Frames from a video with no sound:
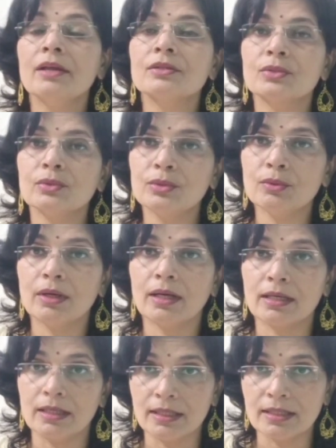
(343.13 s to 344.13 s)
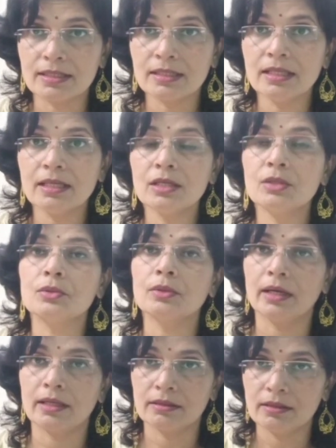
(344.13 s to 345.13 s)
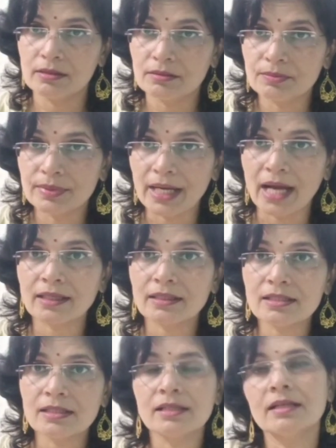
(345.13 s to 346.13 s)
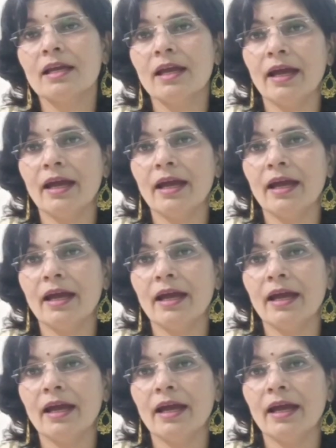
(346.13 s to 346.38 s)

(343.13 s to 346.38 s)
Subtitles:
So you are listening, you are practicing,